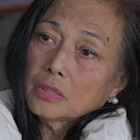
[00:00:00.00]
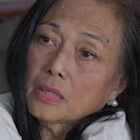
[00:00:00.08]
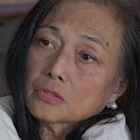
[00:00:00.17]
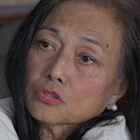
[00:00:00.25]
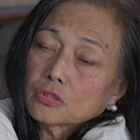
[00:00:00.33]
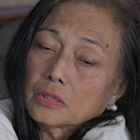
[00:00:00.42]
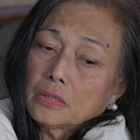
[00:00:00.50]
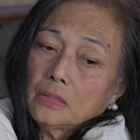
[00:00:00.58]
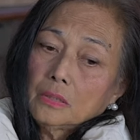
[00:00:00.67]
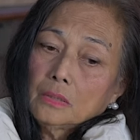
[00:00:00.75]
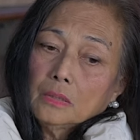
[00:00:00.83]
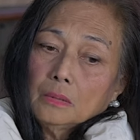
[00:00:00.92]

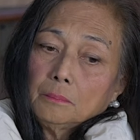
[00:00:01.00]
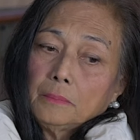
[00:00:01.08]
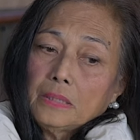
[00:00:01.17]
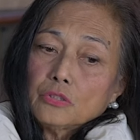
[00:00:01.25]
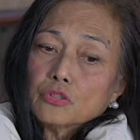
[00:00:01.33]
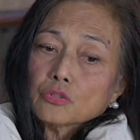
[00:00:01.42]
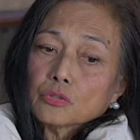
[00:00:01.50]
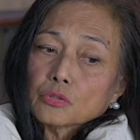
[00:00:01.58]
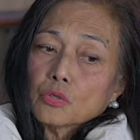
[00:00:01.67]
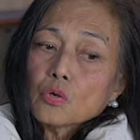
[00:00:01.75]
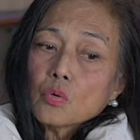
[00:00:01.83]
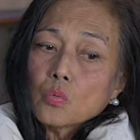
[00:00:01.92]
actually made sure
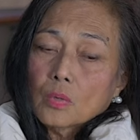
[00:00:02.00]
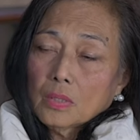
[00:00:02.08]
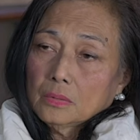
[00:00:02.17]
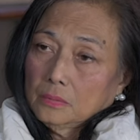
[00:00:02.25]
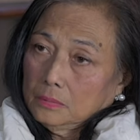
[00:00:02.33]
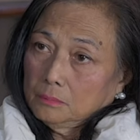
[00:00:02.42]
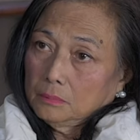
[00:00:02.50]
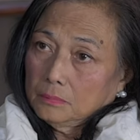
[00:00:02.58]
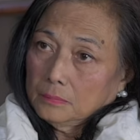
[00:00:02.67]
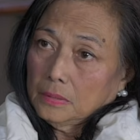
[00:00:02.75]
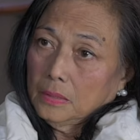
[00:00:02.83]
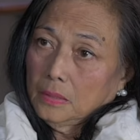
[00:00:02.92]
no one
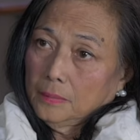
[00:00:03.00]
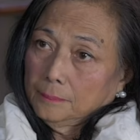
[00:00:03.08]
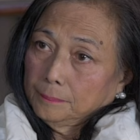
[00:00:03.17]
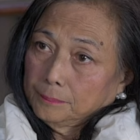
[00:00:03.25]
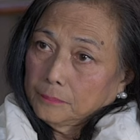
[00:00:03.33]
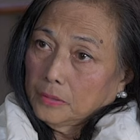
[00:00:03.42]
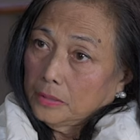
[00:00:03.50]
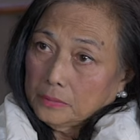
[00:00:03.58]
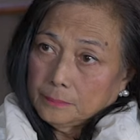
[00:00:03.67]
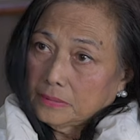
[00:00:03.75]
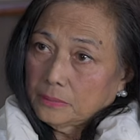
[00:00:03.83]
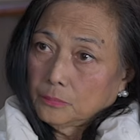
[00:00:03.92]

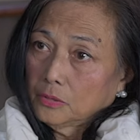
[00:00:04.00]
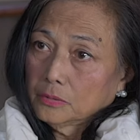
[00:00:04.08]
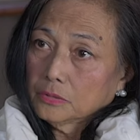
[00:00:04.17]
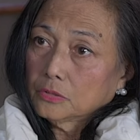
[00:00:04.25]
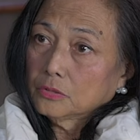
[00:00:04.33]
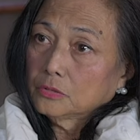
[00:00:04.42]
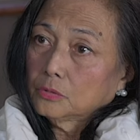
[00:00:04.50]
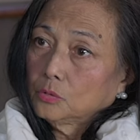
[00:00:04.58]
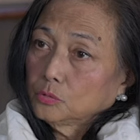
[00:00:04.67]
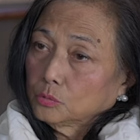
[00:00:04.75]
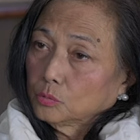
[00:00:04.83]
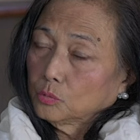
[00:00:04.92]
hurt Miss Morrison
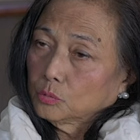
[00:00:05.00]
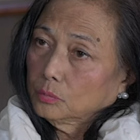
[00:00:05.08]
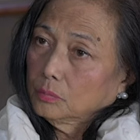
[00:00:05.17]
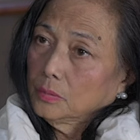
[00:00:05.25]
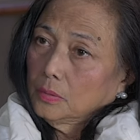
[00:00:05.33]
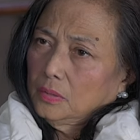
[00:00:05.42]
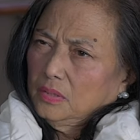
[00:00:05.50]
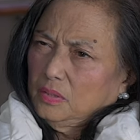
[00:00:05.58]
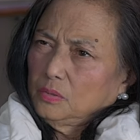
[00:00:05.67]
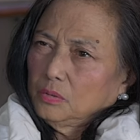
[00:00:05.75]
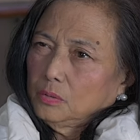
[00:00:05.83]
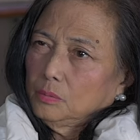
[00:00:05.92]
or,
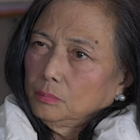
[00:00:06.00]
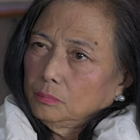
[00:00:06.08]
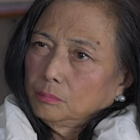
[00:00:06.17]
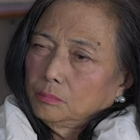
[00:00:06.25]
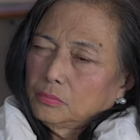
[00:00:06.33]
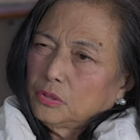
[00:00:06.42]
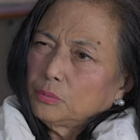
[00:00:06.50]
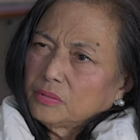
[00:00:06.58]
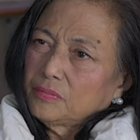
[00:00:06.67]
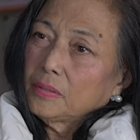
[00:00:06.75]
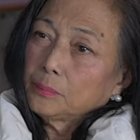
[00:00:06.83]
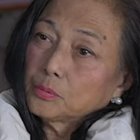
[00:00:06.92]
you know, she was
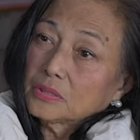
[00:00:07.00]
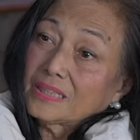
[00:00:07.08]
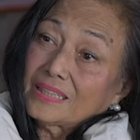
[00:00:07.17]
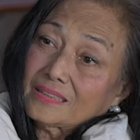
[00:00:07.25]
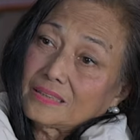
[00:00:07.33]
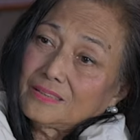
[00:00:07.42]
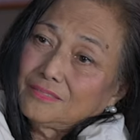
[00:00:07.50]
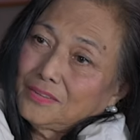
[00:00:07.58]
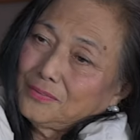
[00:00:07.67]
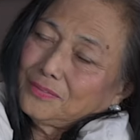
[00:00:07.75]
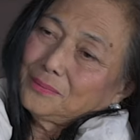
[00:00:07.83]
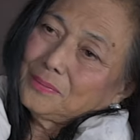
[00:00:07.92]
very protective
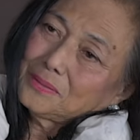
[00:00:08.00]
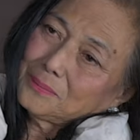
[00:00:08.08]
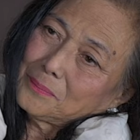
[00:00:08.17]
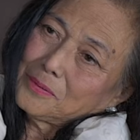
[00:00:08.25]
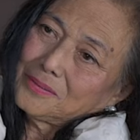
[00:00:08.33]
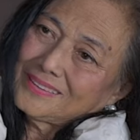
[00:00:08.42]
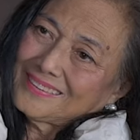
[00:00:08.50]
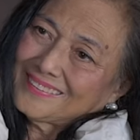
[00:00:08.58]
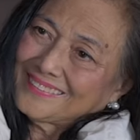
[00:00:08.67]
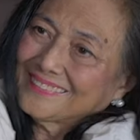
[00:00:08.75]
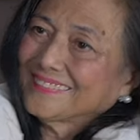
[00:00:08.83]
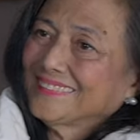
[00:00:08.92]
over Miss Morrison.